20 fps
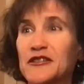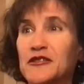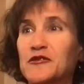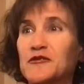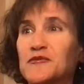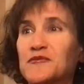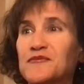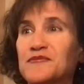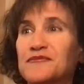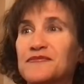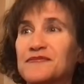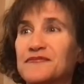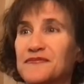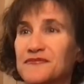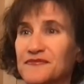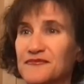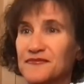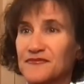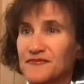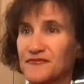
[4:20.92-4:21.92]

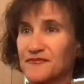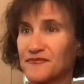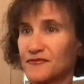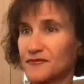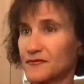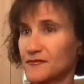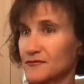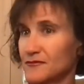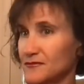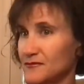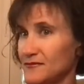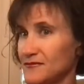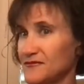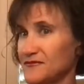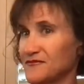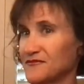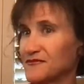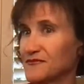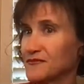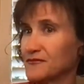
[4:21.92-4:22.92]

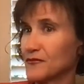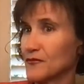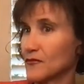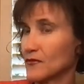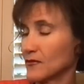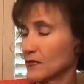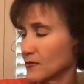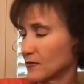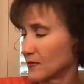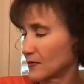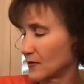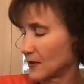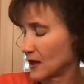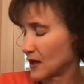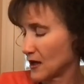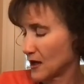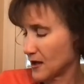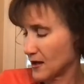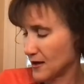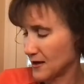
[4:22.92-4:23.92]

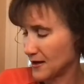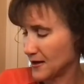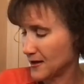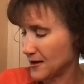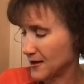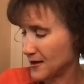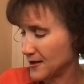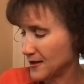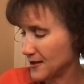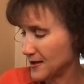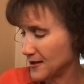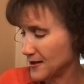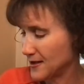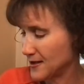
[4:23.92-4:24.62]
(silence)